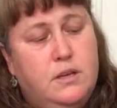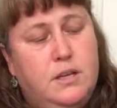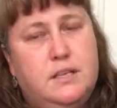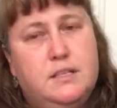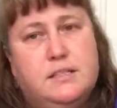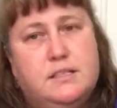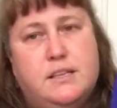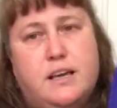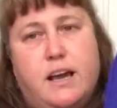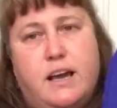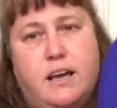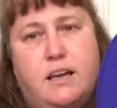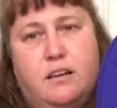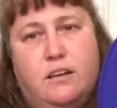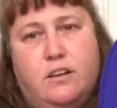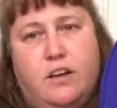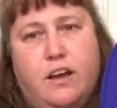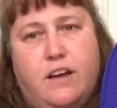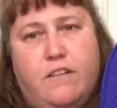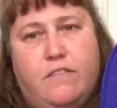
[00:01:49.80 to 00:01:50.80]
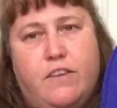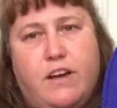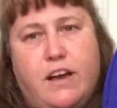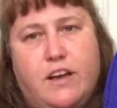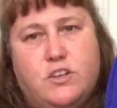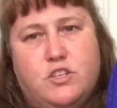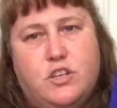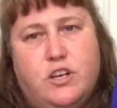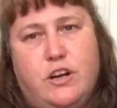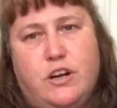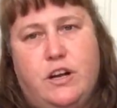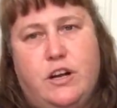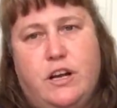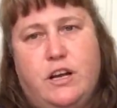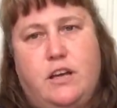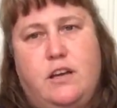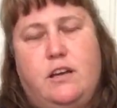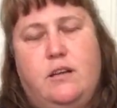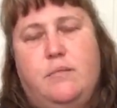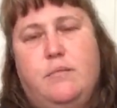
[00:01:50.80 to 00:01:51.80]
Inside, you have that
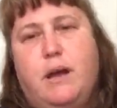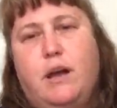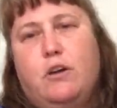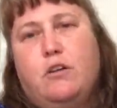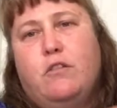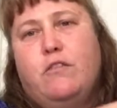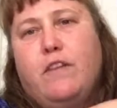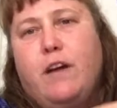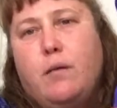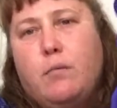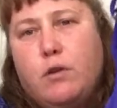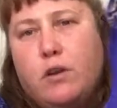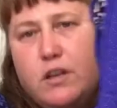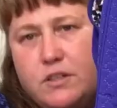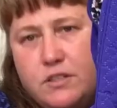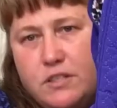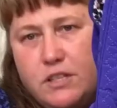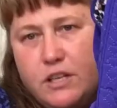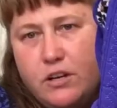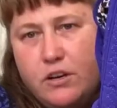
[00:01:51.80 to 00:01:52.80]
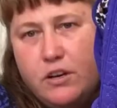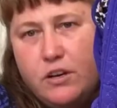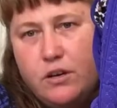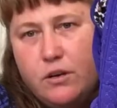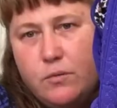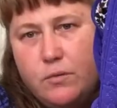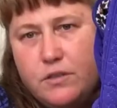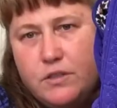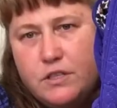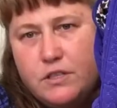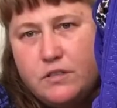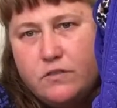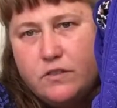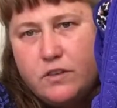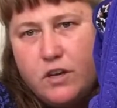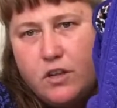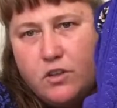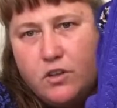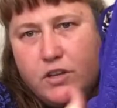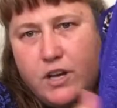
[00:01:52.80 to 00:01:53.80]
generic microfiber interior with the
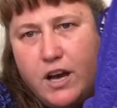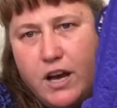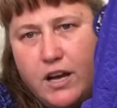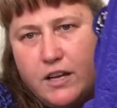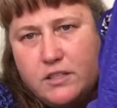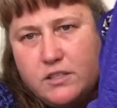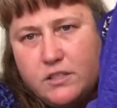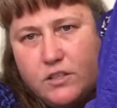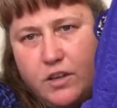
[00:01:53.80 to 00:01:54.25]
different color dots.